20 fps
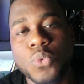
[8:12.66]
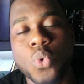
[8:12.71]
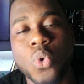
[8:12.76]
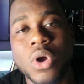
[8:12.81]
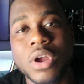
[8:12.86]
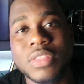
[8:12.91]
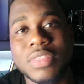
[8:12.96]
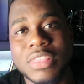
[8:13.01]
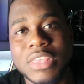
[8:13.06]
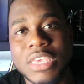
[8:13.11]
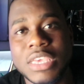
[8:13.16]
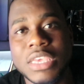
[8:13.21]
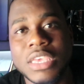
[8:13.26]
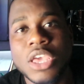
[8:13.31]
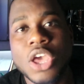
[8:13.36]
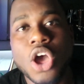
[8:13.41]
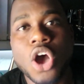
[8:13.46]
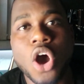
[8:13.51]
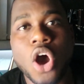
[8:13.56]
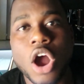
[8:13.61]
for
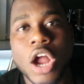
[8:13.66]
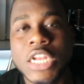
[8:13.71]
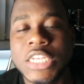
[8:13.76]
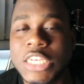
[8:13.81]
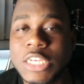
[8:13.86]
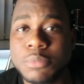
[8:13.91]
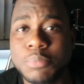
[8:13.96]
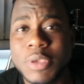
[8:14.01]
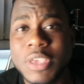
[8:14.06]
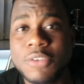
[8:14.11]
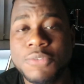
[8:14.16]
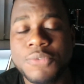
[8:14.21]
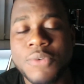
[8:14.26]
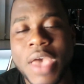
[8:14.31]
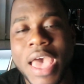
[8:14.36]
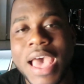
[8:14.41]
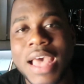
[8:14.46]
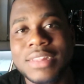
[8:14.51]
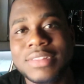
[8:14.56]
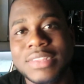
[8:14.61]
the RGB
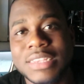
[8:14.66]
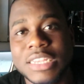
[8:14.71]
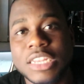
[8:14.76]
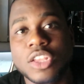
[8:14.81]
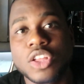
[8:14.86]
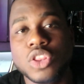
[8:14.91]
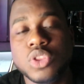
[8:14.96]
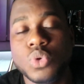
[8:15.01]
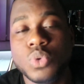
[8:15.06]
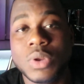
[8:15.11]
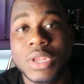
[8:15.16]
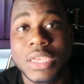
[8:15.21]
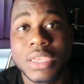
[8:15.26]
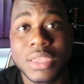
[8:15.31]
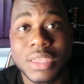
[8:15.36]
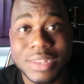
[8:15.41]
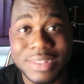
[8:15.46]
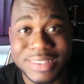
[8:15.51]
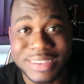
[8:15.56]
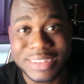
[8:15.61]
fans,
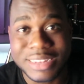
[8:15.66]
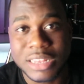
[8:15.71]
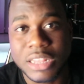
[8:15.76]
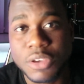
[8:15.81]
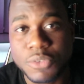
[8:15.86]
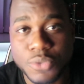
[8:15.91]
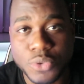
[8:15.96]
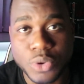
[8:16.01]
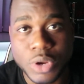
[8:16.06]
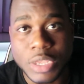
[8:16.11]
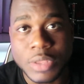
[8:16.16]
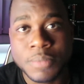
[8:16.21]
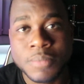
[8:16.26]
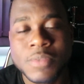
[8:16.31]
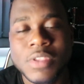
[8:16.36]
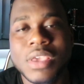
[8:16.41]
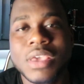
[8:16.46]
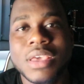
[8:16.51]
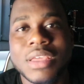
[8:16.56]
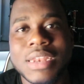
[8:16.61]
including delivery.
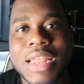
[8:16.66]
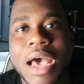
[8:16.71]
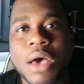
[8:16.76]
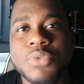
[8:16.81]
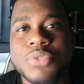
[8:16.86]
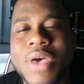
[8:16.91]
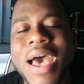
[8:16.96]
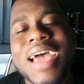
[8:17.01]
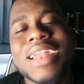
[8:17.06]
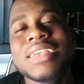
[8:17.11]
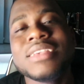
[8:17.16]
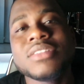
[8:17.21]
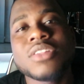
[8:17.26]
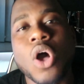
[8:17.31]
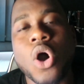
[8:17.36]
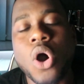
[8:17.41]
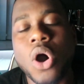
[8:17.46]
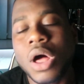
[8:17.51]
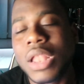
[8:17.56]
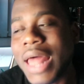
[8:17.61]
Now, that is
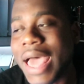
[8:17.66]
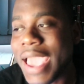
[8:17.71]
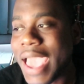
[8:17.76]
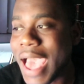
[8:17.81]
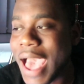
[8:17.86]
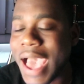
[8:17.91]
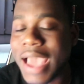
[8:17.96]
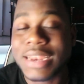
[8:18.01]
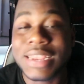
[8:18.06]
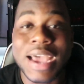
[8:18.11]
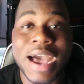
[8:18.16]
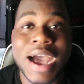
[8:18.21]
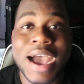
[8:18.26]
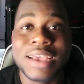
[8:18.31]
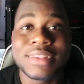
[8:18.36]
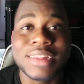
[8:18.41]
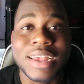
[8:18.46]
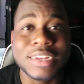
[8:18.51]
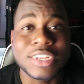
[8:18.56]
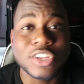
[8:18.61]
all I had,
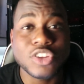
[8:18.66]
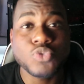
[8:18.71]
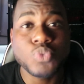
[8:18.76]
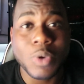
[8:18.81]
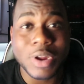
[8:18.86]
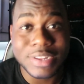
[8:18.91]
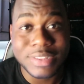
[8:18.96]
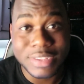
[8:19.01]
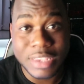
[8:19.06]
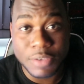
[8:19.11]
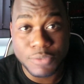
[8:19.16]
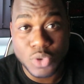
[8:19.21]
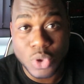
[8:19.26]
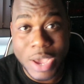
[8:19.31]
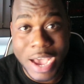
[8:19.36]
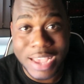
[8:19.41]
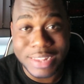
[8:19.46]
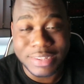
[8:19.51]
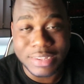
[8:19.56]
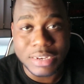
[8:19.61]
guys. I just wanted to give you
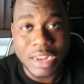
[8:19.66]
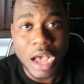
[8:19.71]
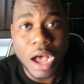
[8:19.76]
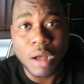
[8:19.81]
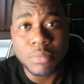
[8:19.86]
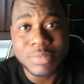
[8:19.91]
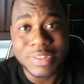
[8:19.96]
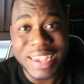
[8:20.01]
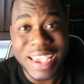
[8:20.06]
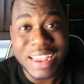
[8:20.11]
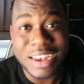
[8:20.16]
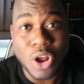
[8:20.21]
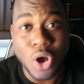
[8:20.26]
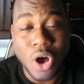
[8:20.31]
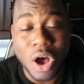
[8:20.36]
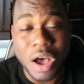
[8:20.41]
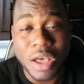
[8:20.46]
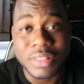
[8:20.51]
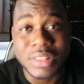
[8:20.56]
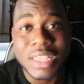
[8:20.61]
guys an update
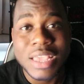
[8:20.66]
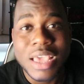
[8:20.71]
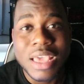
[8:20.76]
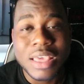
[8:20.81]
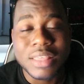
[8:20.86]
on